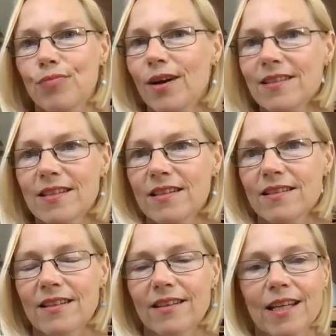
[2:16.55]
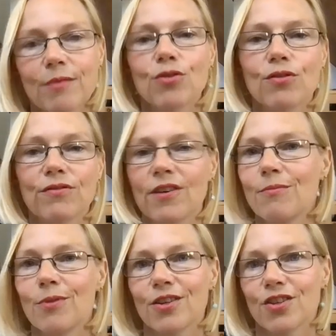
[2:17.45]
practices that keep your
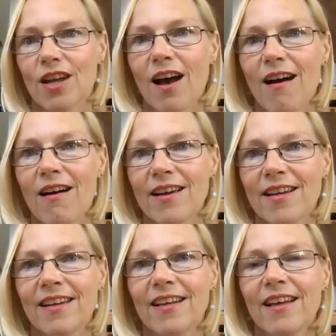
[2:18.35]
vibration high